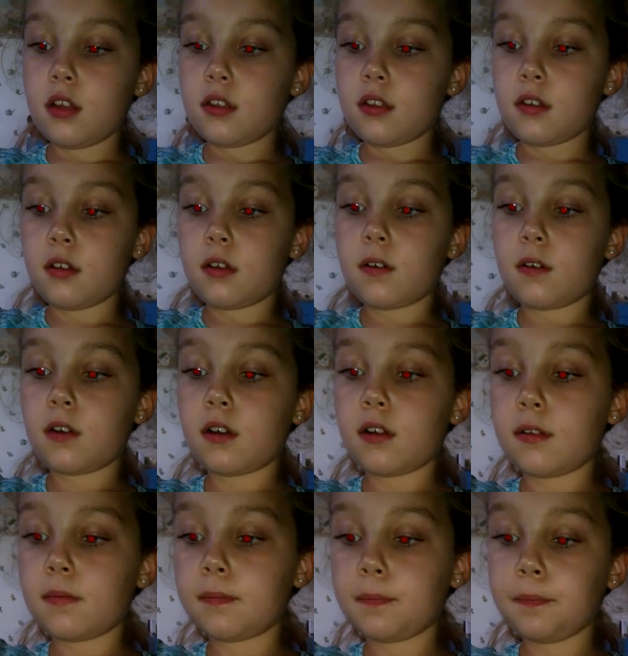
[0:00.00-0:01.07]
So
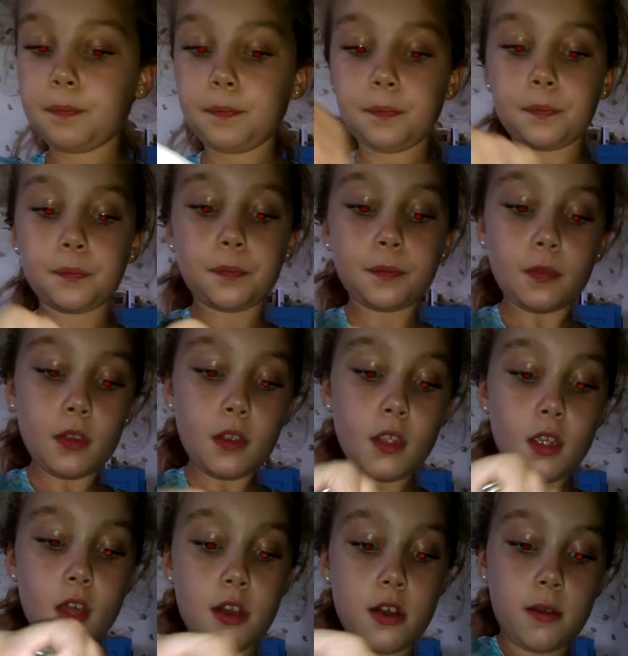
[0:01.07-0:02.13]

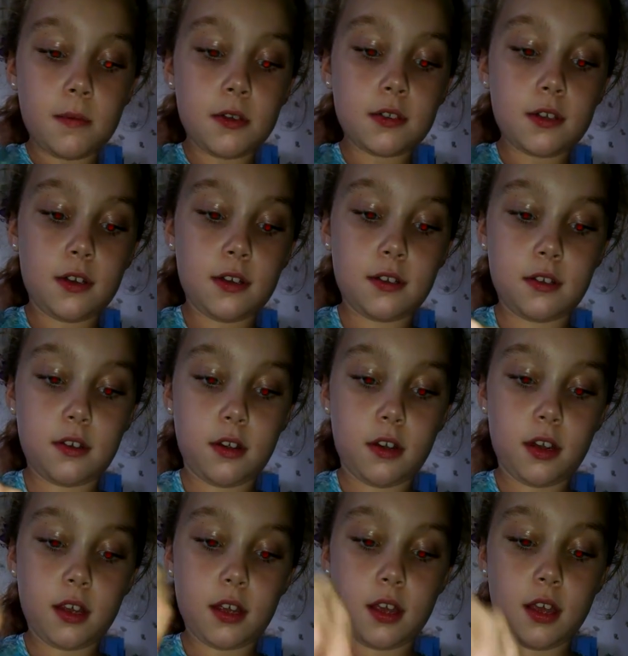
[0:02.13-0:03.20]
now I'm just going to stir
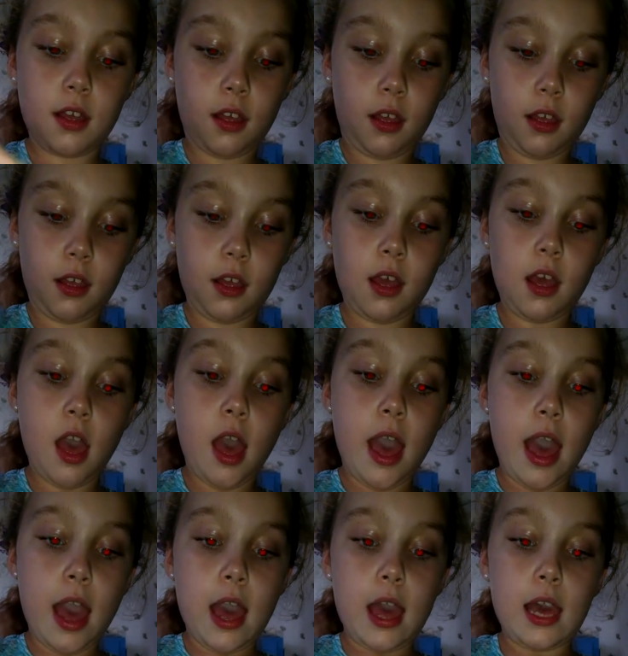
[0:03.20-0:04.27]
it.
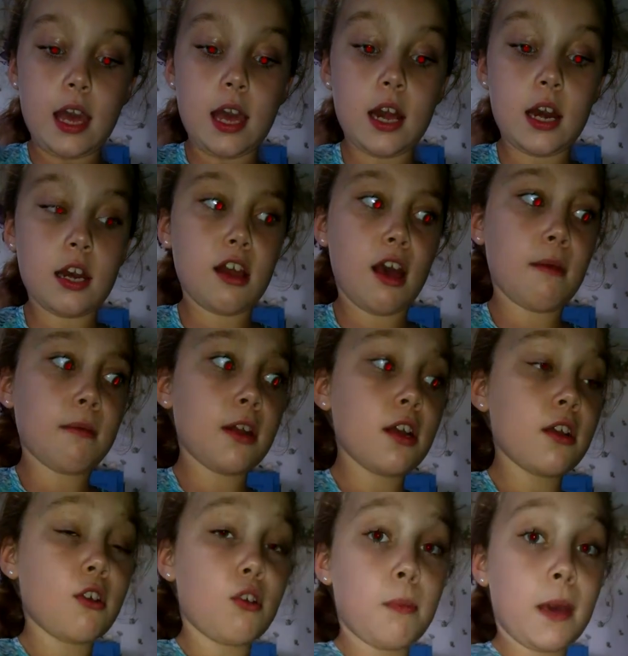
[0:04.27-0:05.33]
And now I'm going to